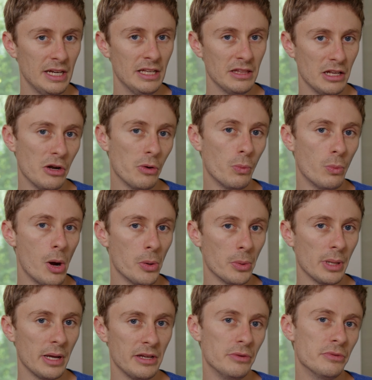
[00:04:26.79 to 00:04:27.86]
then it won't
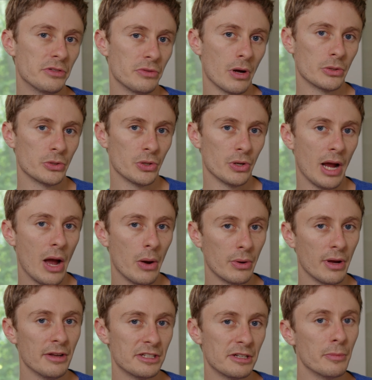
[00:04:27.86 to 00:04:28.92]
let you structure how
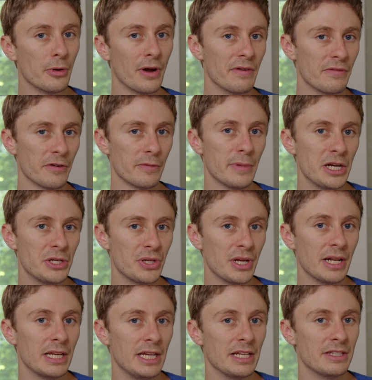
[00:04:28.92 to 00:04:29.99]
customer
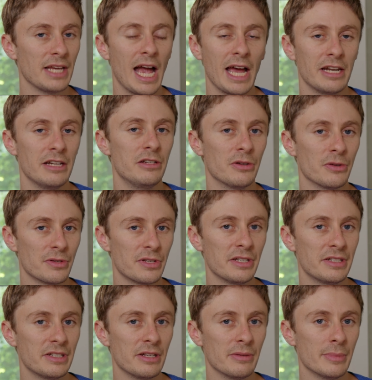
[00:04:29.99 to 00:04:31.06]
information gets added to your
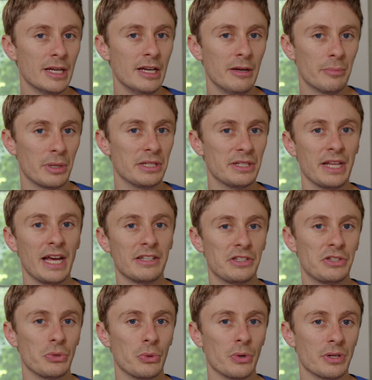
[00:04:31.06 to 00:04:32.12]
system because that's
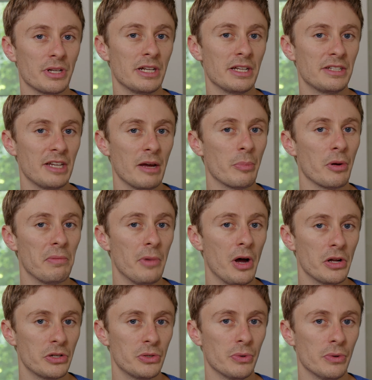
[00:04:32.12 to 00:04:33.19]
stored in a separate
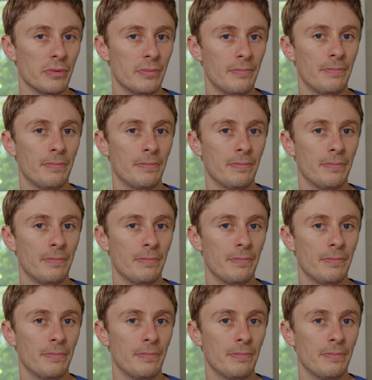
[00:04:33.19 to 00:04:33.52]
module.